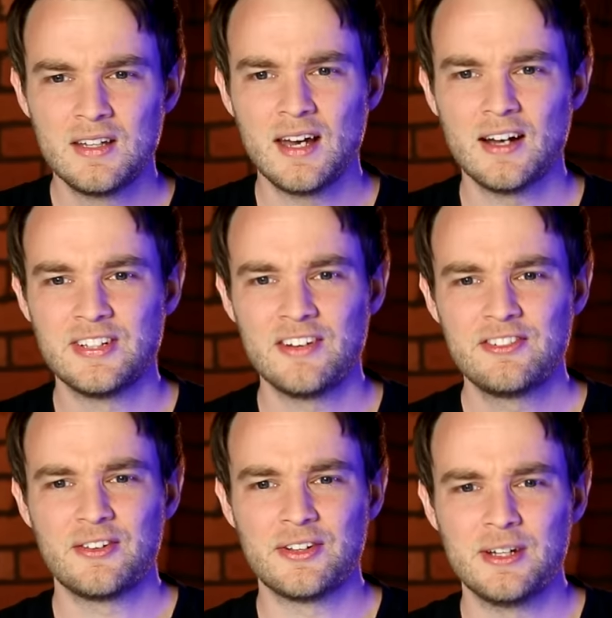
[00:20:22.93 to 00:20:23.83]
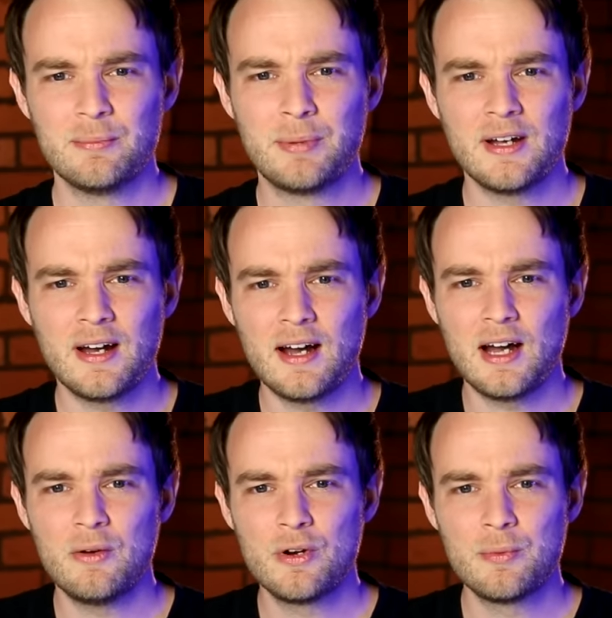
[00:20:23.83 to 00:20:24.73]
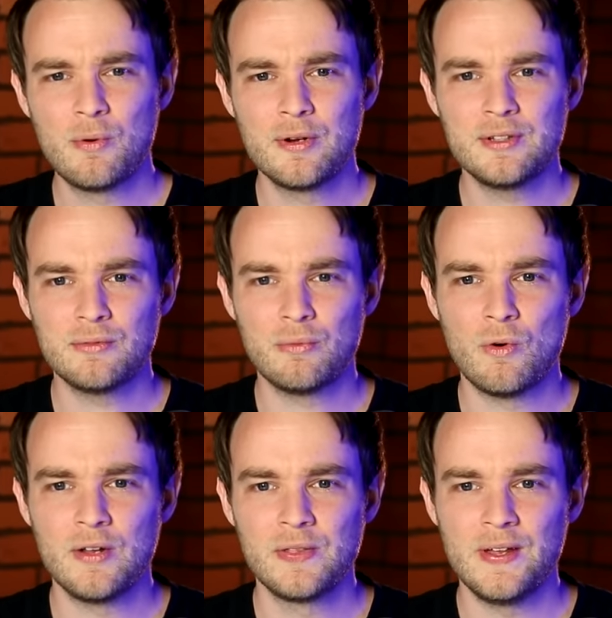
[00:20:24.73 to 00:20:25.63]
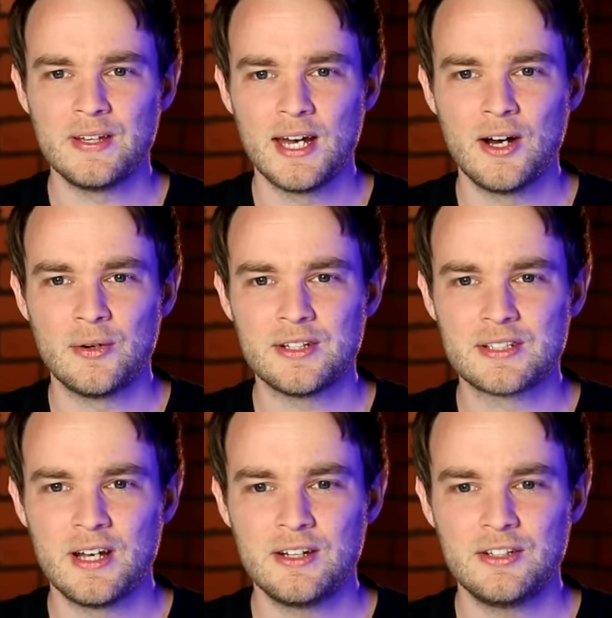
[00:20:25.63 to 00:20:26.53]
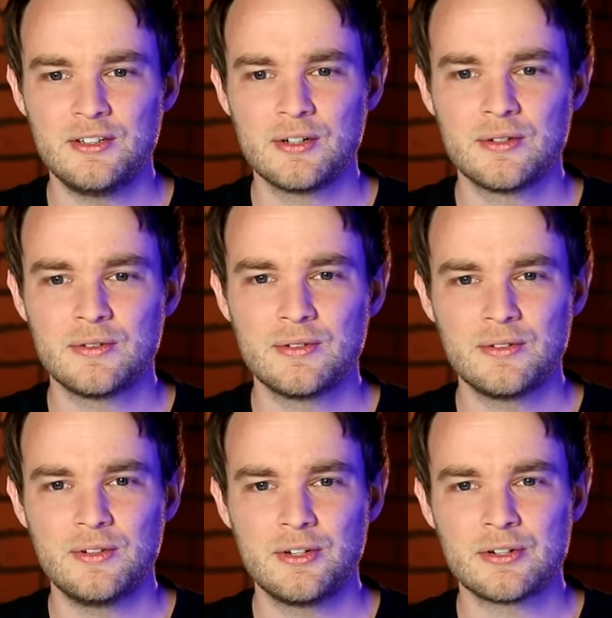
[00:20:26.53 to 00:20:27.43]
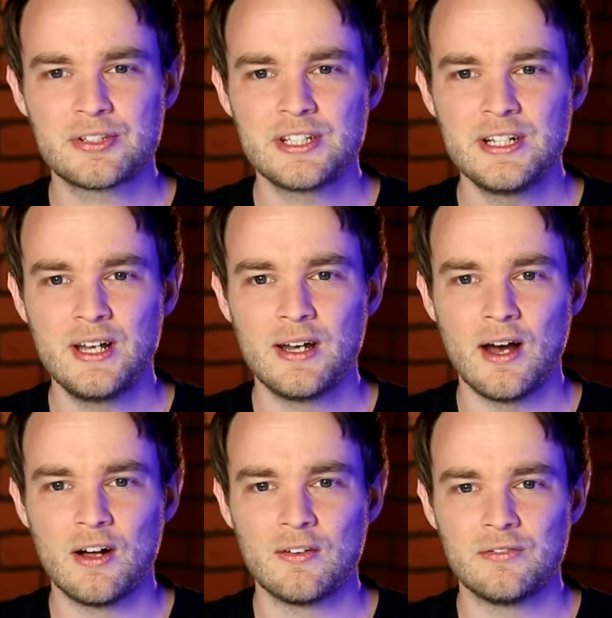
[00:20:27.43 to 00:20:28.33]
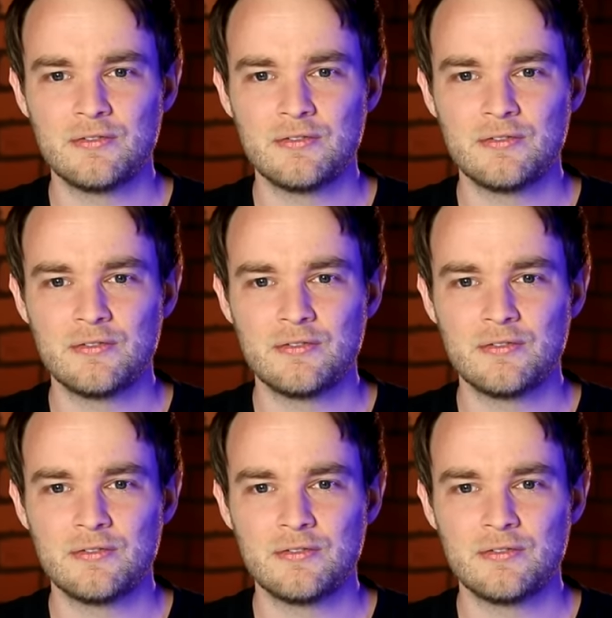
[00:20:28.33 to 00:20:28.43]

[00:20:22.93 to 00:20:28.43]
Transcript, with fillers: Yeah, definitely. But I want to point one thing out is that you're you're seeing a